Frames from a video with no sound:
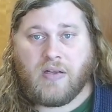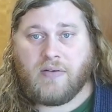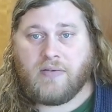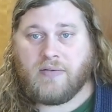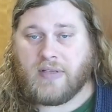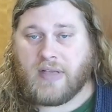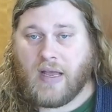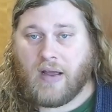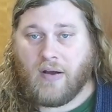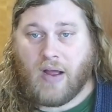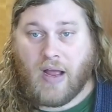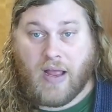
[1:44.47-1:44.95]

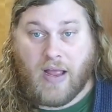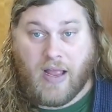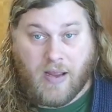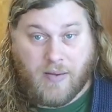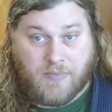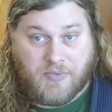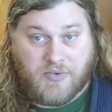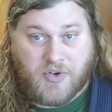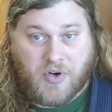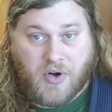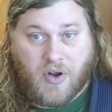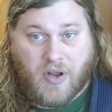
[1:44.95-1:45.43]
Now, I
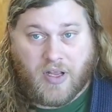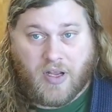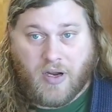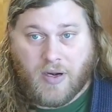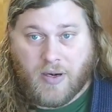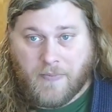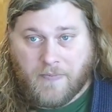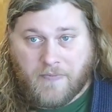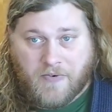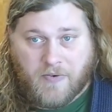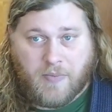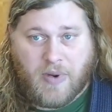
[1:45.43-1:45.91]
am drawing on
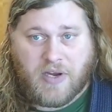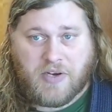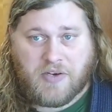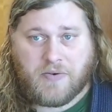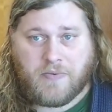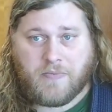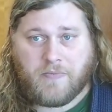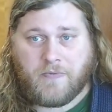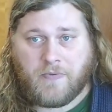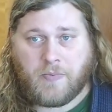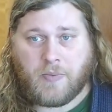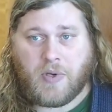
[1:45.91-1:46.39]

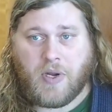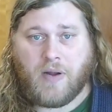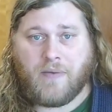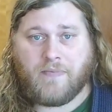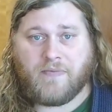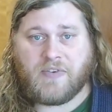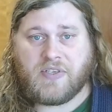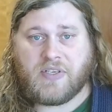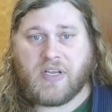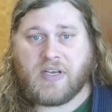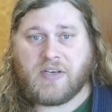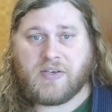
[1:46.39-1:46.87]
information from
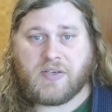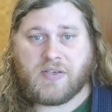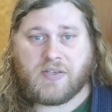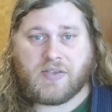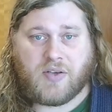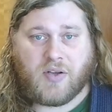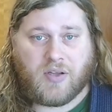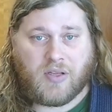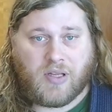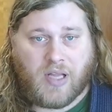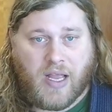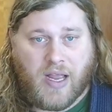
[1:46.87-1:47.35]
conversations
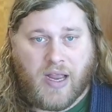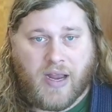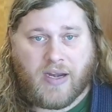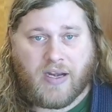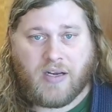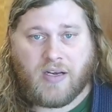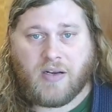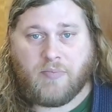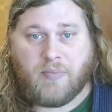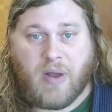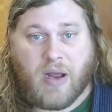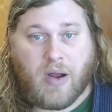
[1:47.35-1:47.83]
online
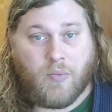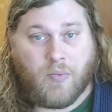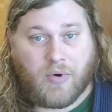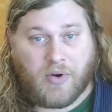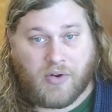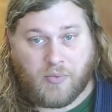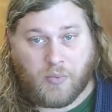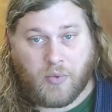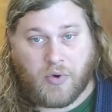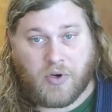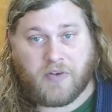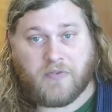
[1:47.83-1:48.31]
about what
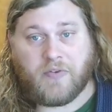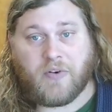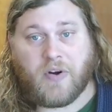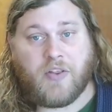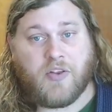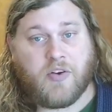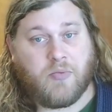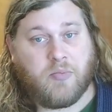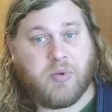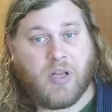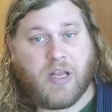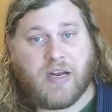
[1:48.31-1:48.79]
has worked for
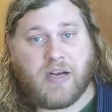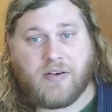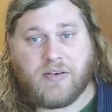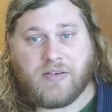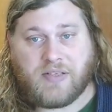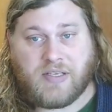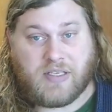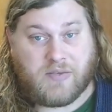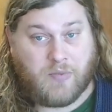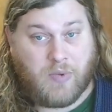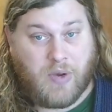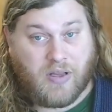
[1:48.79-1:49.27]
other players
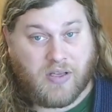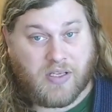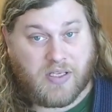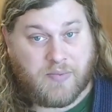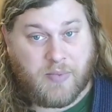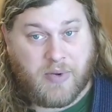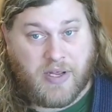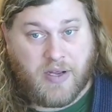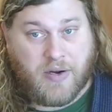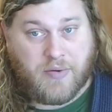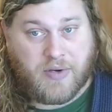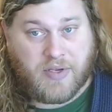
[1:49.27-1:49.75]
as well as
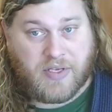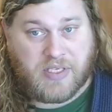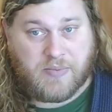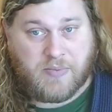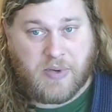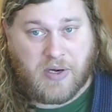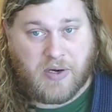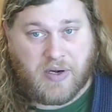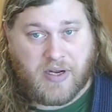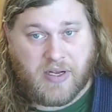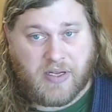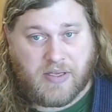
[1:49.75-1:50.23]
my own
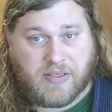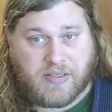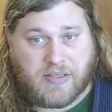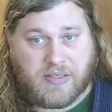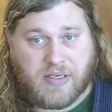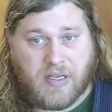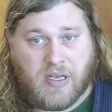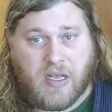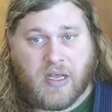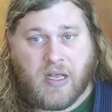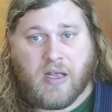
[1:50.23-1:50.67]
experience.